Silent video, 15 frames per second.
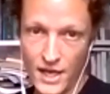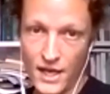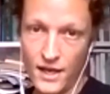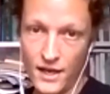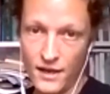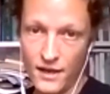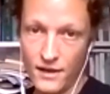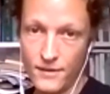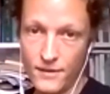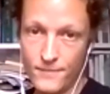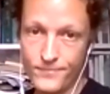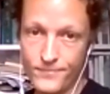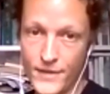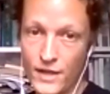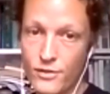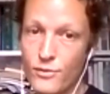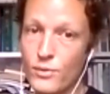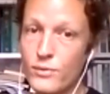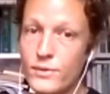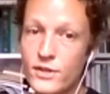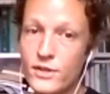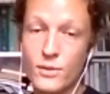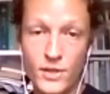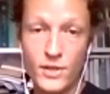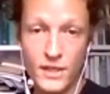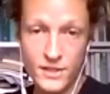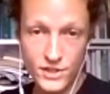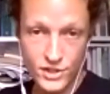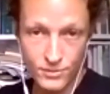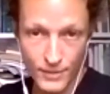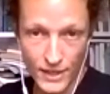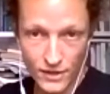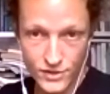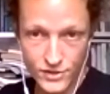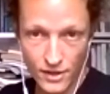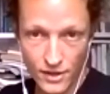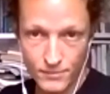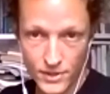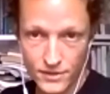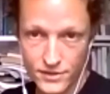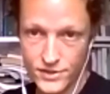And through the community she met on Tumblr,